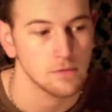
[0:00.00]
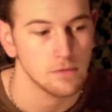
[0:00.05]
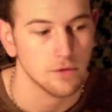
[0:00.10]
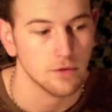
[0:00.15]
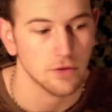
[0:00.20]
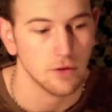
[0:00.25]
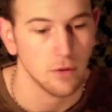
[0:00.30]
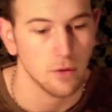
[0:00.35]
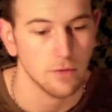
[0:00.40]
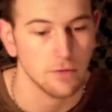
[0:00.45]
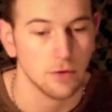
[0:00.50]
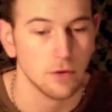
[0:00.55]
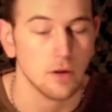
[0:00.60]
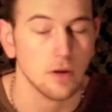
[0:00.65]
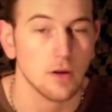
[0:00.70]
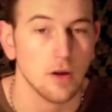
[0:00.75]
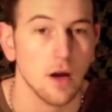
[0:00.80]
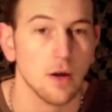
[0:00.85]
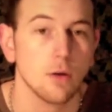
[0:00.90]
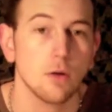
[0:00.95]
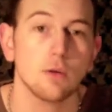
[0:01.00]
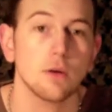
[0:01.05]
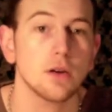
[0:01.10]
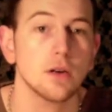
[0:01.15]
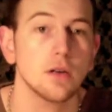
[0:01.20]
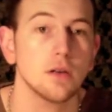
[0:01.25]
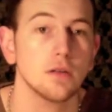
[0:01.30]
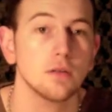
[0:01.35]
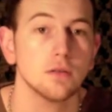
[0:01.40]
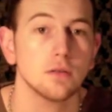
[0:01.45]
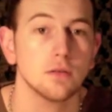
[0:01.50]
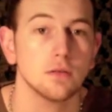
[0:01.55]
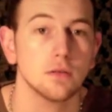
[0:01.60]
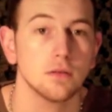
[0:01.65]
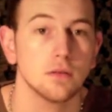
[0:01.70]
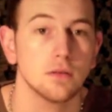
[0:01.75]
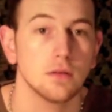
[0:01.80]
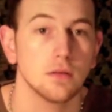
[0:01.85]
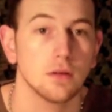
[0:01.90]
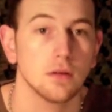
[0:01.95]
So if you're a gun owner,
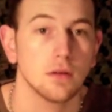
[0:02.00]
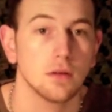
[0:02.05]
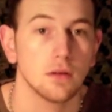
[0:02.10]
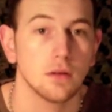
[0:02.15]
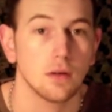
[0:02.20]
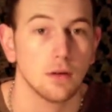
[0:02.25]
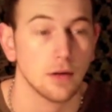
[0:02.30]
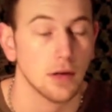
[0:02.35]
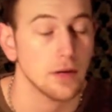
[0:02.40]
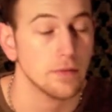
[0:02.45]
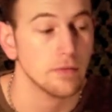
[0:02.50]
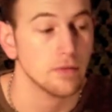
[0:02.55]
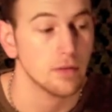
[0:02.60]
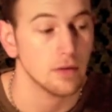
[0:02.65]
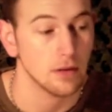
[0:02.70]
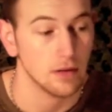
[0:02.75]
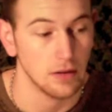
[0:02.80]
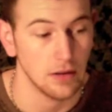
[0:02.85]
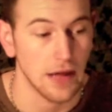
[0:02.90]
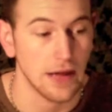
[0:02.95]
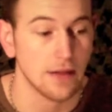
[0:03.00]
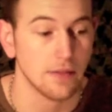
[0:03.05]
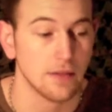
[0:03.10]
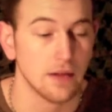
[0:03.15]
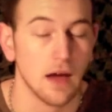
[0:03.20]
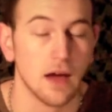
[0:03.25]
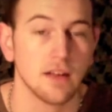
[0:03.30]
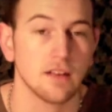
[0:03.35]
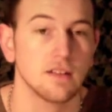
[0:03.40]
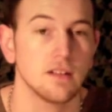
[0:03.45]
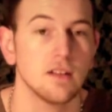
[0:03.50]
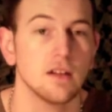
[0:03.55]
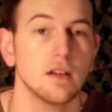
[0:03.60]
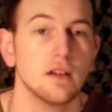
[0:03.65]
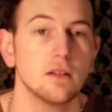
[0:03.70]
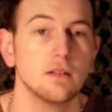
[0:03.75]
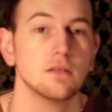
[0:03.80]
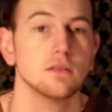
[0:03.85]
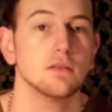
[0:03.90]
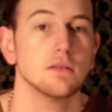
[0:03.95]
or even like the
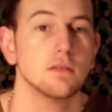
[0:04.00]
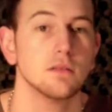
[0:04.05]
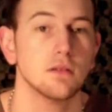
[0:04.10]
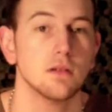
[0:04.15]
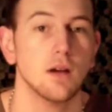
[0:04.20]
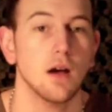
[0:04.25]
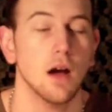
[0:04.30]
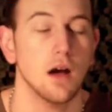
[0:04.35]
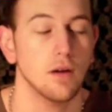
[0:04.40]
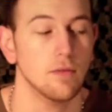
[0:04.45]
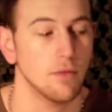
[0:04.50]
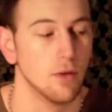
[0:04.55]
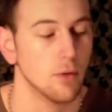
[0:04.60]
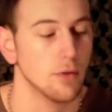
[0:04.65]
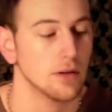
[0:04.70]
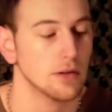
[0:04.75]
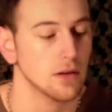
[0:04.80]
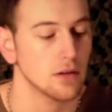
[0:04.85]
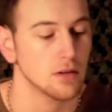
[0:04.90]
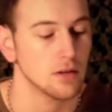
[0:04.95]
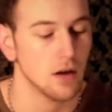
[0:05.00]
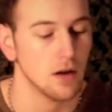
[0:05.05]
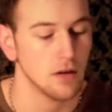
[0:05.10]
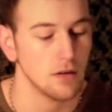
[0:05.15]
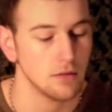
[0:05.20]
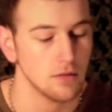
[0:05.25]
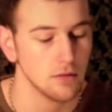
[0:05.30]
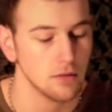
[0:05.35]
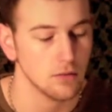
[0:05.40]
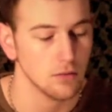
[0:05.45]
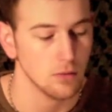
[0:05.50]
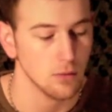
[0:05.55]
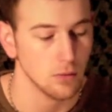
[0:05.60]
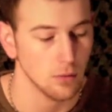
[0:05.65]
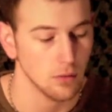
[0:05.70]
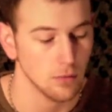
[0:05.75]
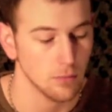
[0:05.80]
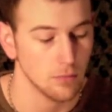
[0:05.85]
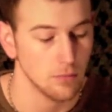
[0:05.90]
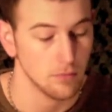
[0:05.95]
idea of owning a gun,
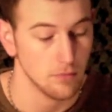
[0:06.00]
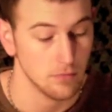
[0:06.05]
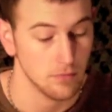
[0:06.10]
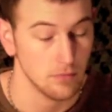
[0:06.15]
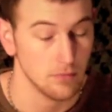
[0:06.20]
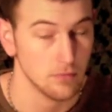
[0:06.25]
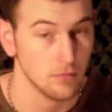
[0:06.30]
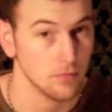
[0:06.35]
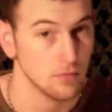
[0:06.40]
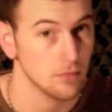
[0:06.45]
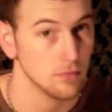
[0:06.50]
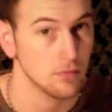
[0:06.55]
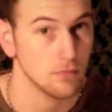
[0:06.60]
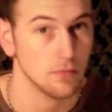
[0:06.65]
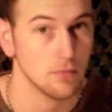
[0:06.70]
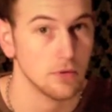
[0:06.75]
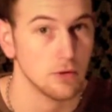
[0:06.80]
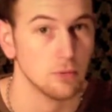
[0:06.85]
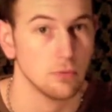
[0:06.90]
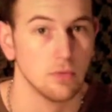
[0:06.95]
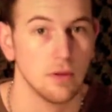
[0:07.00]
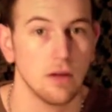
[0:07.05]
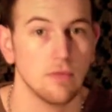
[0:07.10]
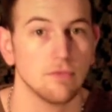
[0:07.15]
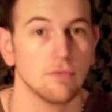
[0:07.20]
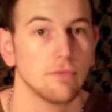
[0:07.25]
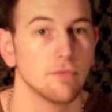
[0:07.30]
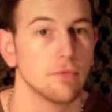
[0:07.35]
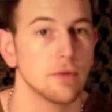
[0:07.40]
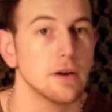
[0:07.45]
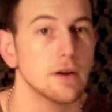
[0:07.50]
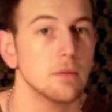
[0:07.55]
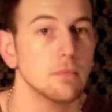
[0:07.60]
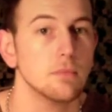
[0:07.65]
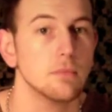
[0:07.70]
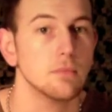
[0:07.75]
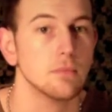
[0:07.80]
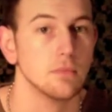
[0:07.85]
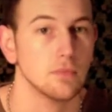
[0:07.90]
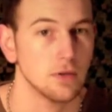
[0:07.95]
or you love
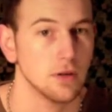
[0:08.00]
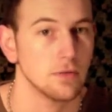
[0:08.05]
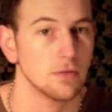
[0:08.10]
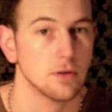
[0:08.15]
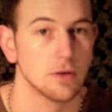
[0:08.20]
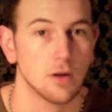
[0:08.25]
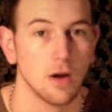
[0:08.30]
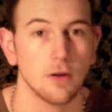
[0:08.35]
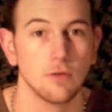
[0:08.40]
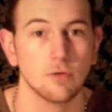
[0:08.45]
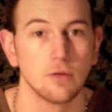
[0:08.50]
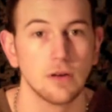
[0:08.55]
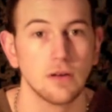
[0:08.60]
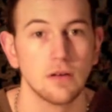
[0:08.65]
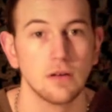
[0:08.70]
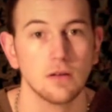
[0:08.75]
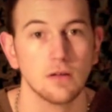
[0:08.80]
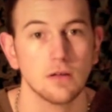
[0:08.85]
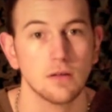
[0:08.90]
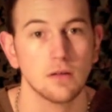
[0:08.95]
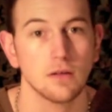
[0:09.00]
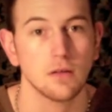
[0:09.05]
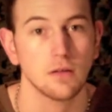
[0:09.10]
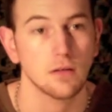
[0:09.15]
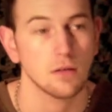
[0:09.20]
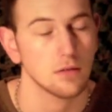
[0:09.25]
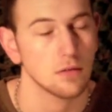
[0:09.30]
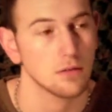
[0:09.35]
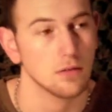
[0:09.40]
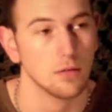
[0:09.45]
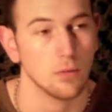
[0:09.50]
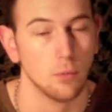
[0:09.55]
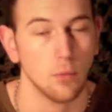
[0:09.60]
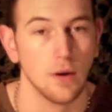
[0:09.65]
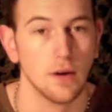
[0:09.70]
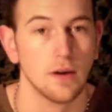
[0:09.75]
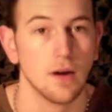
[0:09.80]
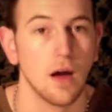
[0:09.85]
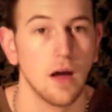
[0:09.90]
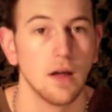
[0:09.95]
freedom, you love your country, or
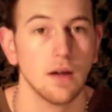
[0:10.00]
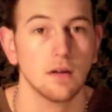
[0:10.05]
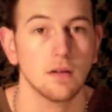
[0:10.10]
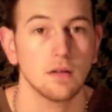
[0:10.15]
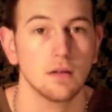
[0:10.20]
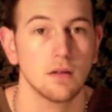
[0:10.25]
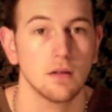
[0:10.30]
whatnot,